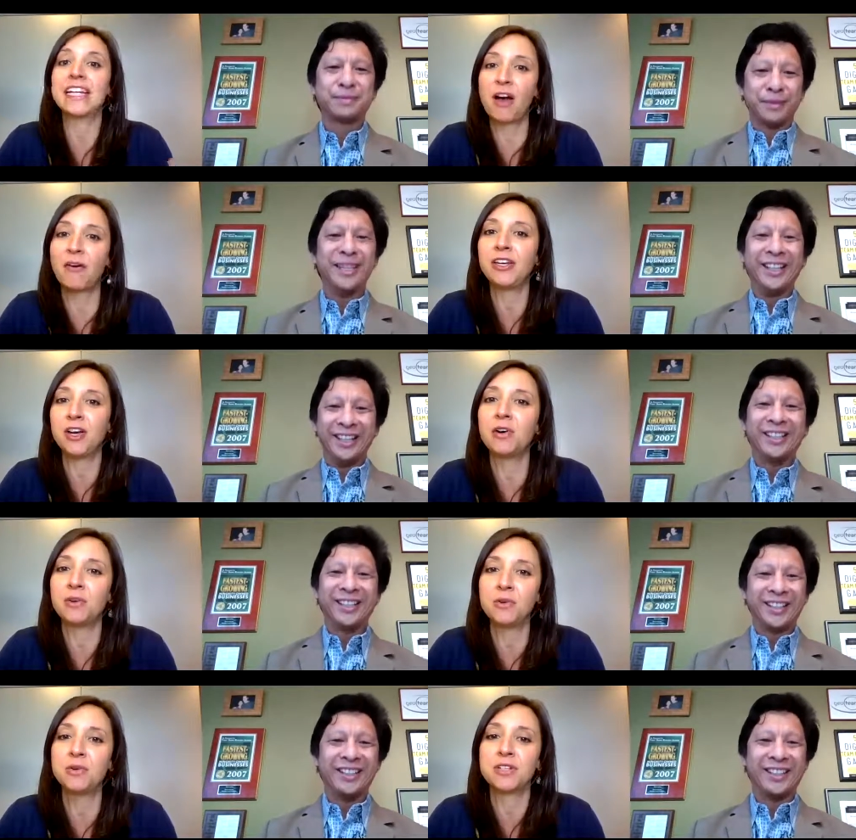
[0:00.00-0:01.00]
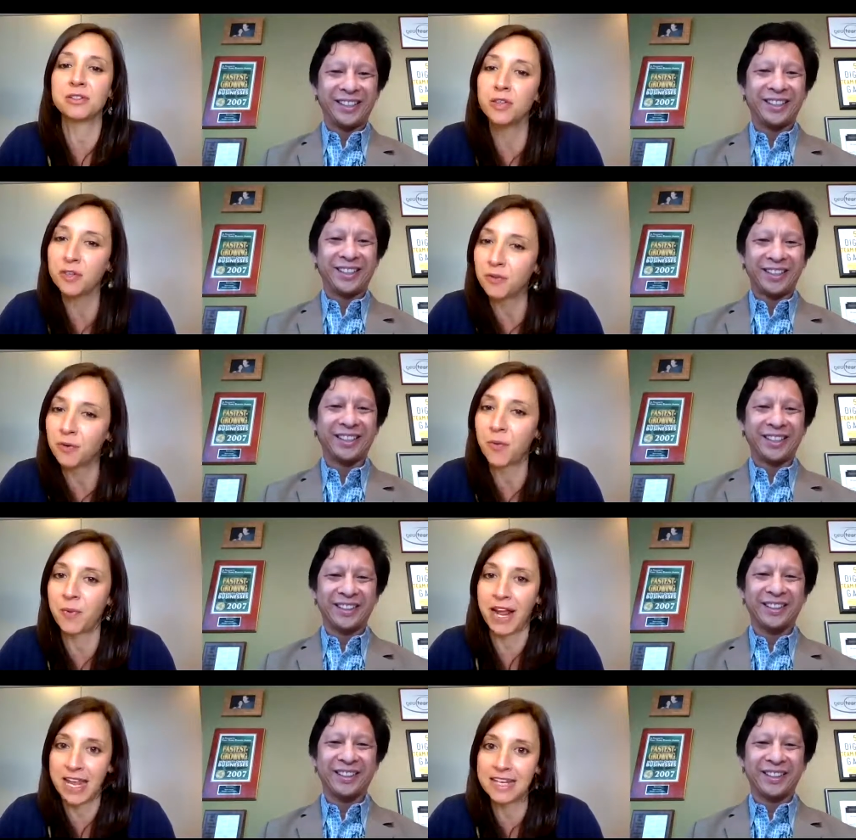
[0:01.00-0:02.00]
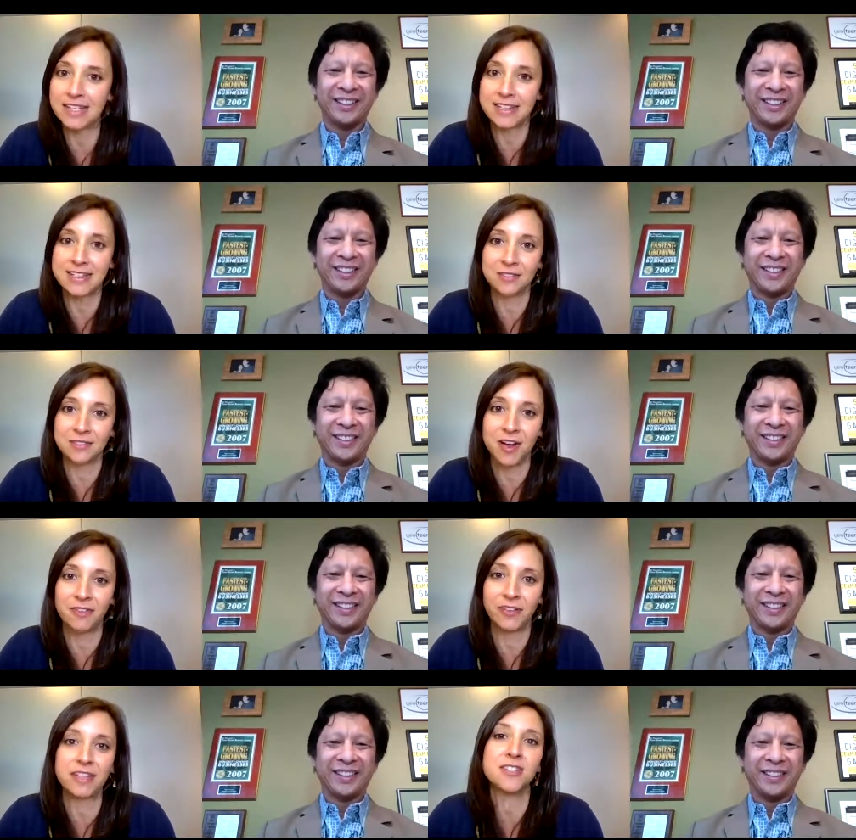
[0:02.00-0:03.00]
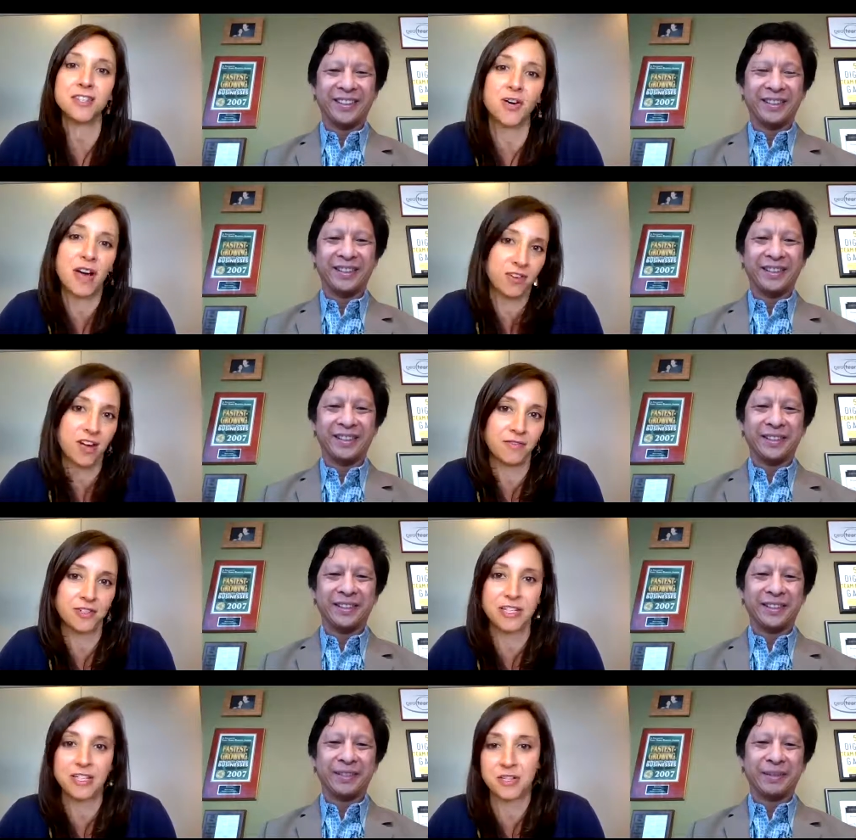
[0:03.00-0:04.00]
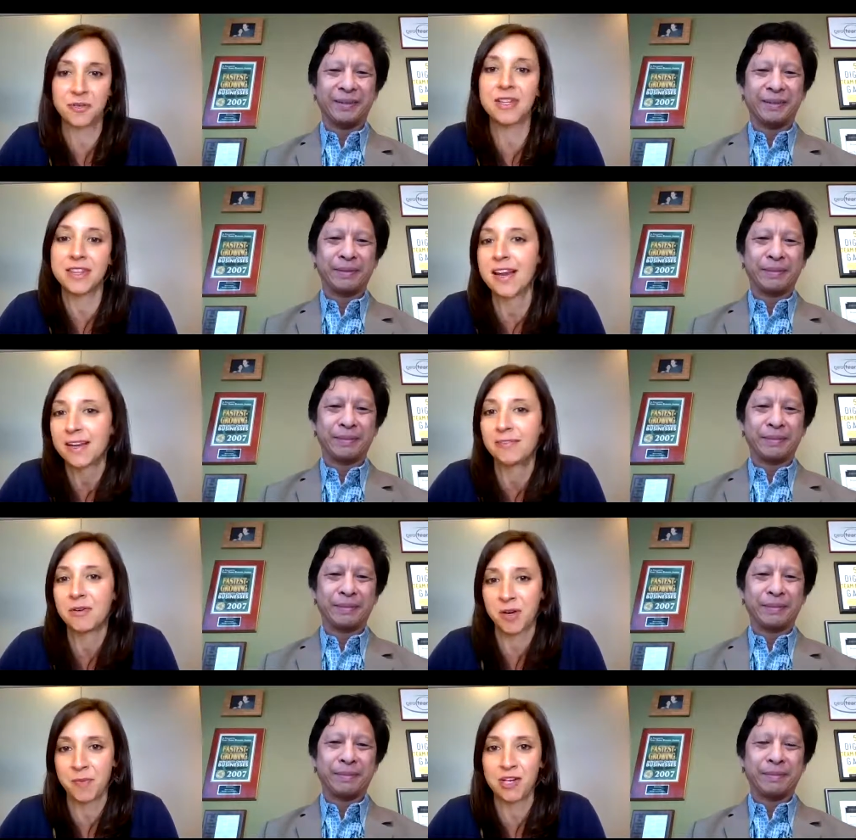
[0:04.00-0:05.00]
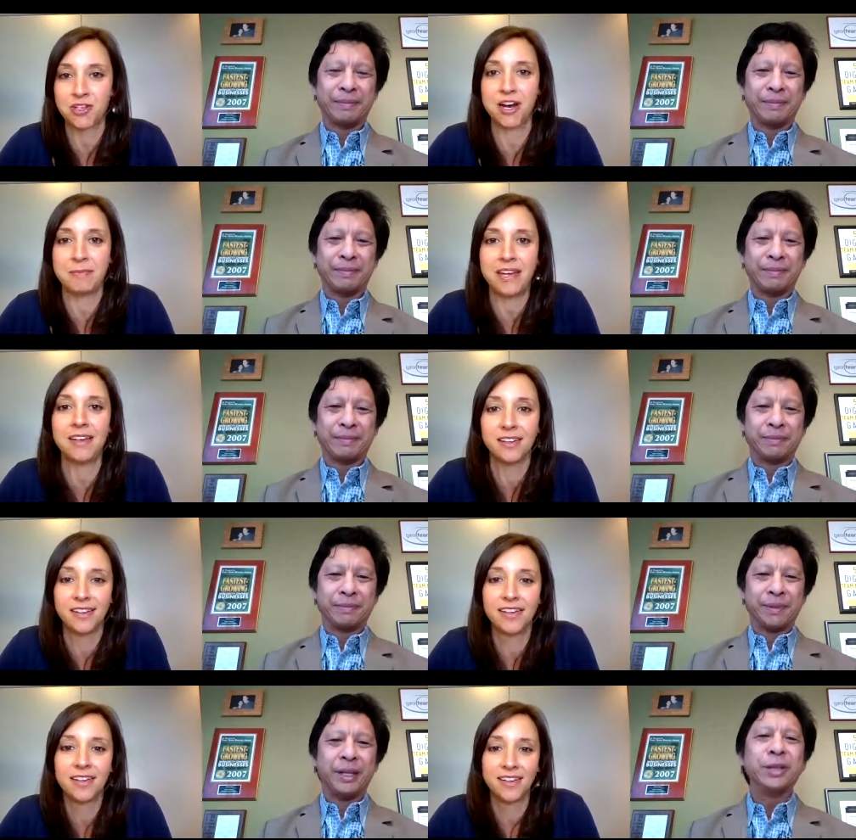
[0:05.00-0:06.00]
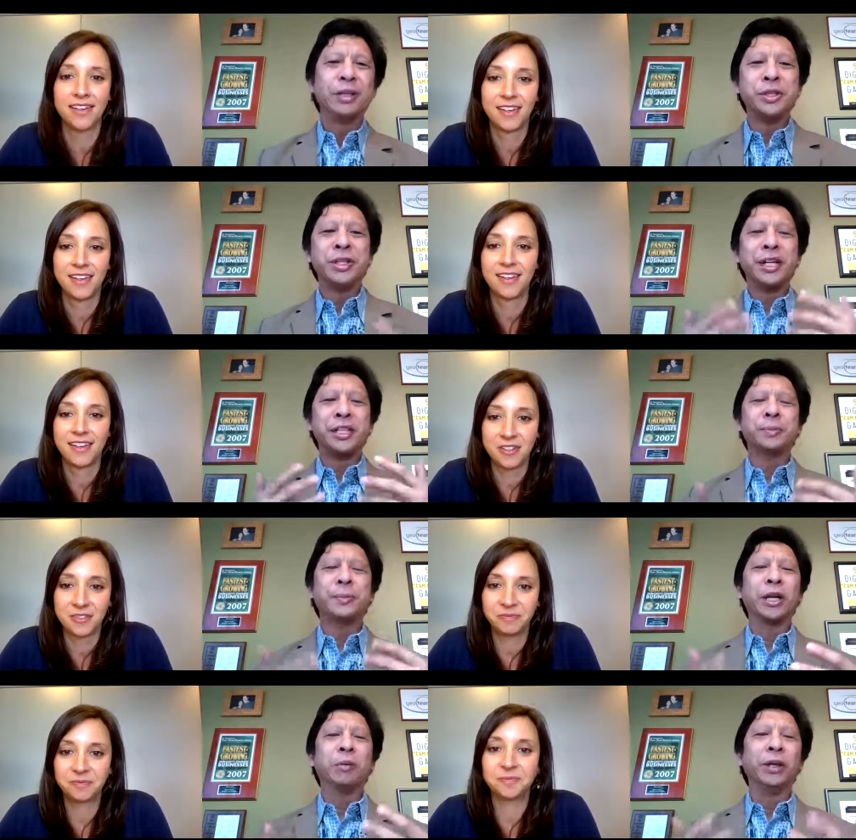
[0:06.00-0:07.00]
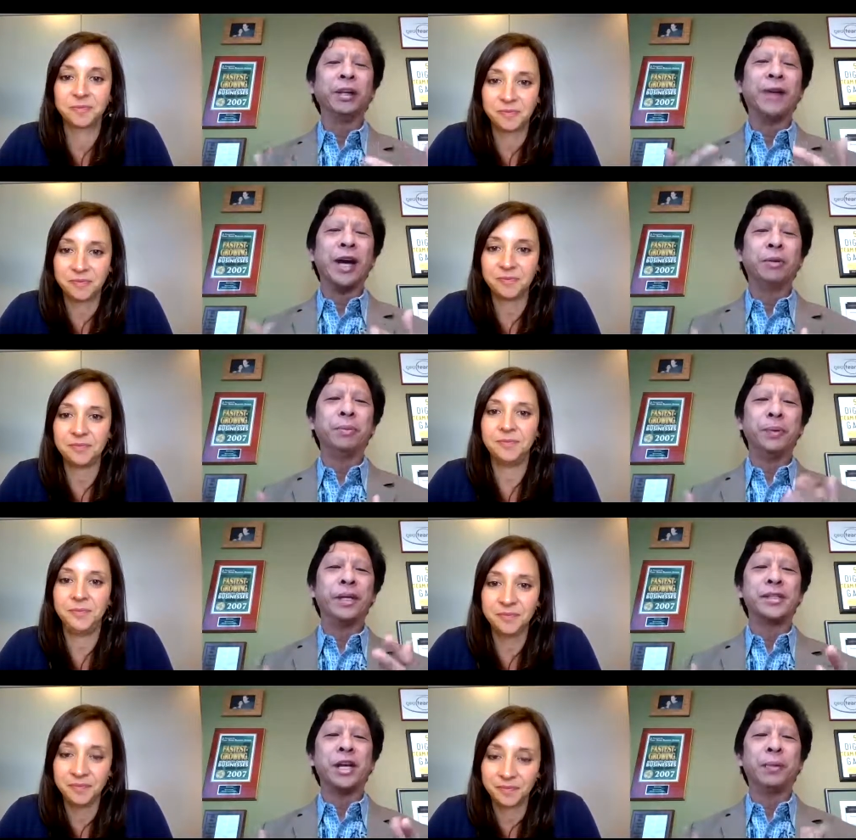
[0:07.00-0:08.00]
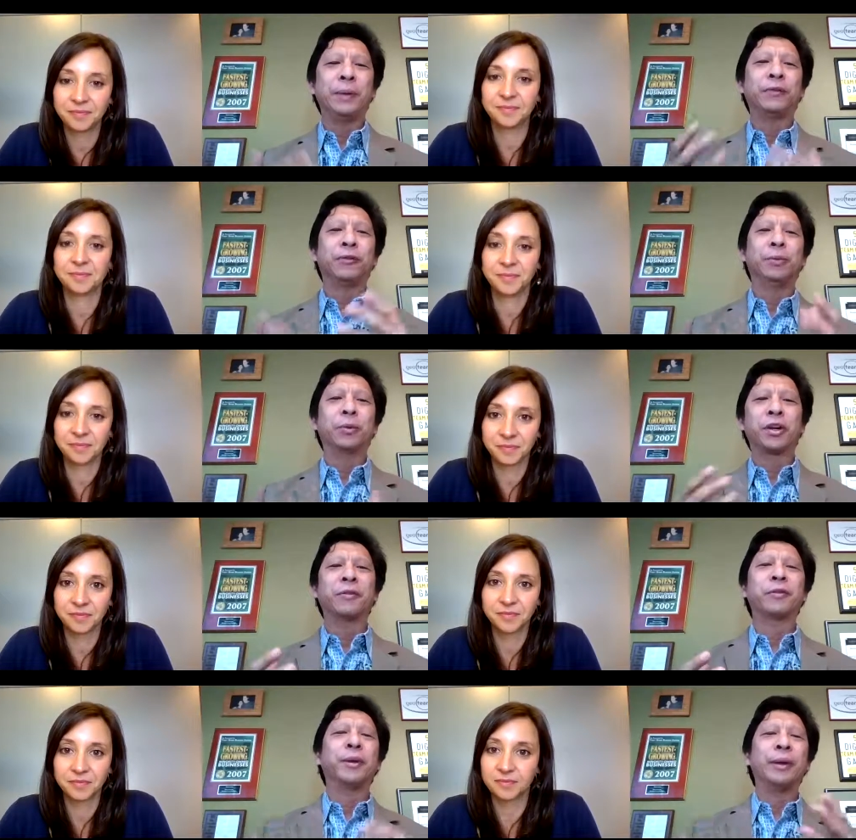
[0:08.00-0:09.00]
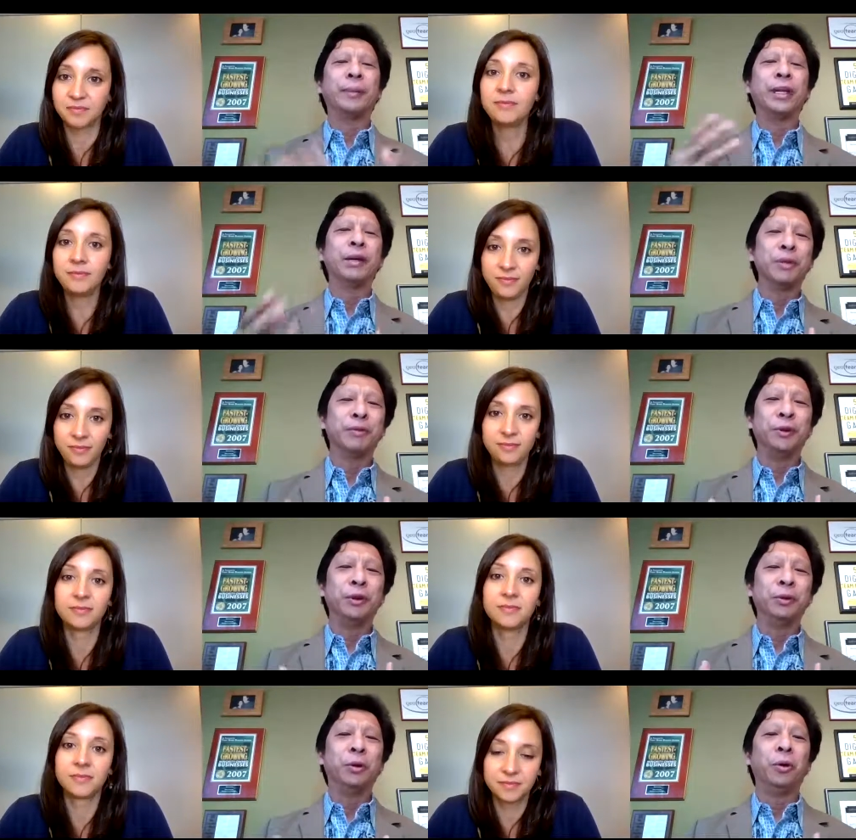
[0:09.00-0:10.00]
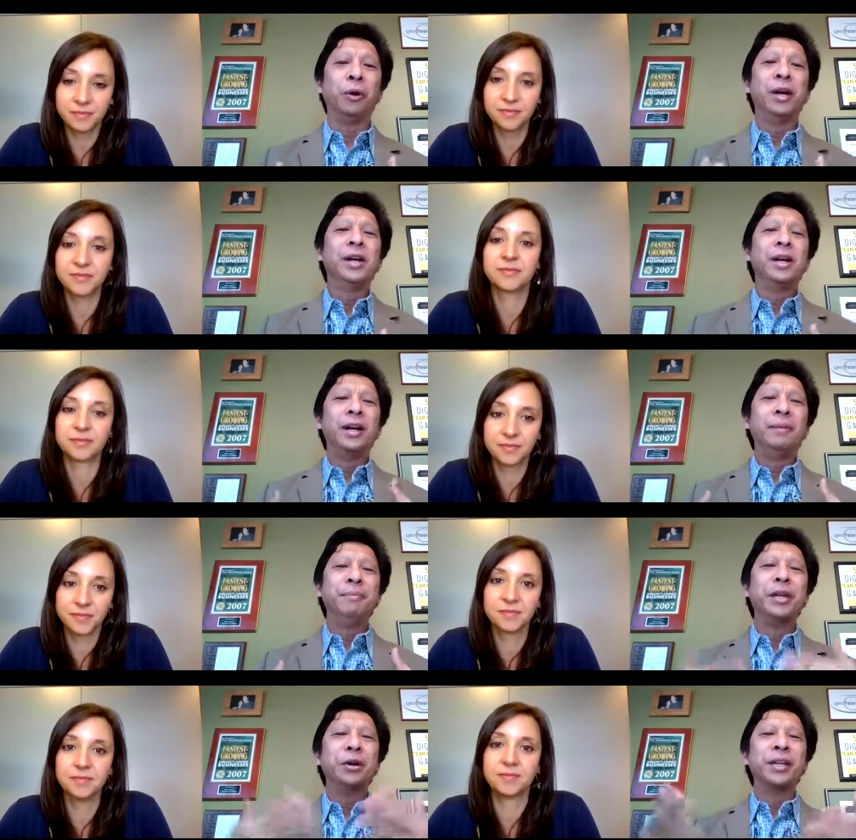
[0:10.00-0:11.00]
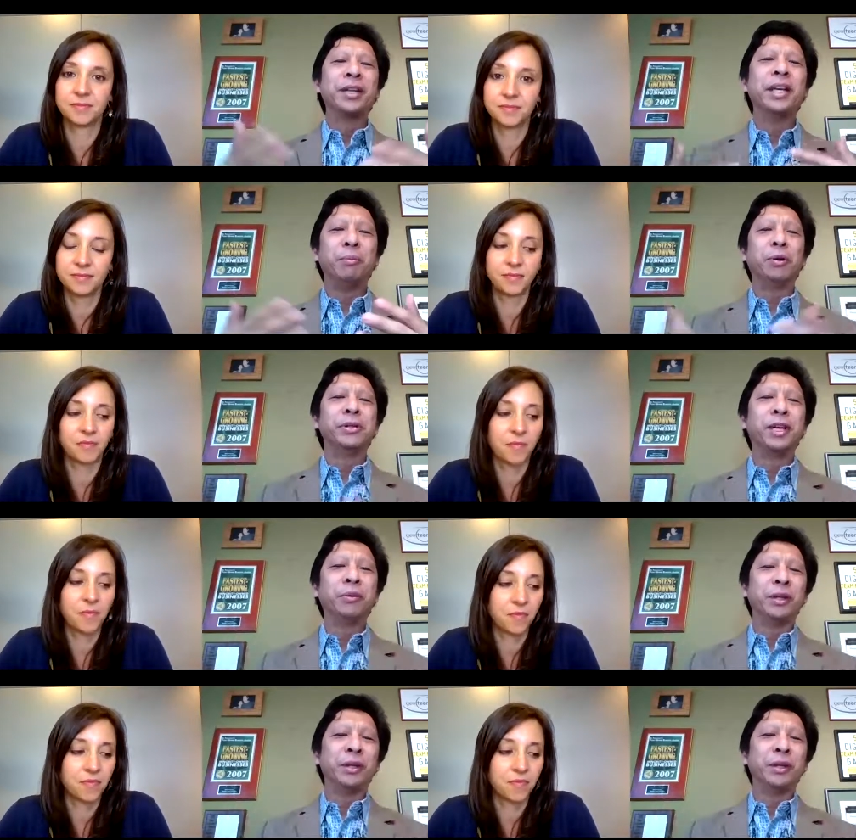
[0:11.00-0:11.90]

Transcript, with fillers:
Speaker 1: Now I yeah. know who to look for when I get to the sales conference to go have a conversation with that I definitely want to make sure I meet.
Speaker 2: And those connections become really valuable because now people feel more comfortable uh, picking up the phone or um, they know they can get more done when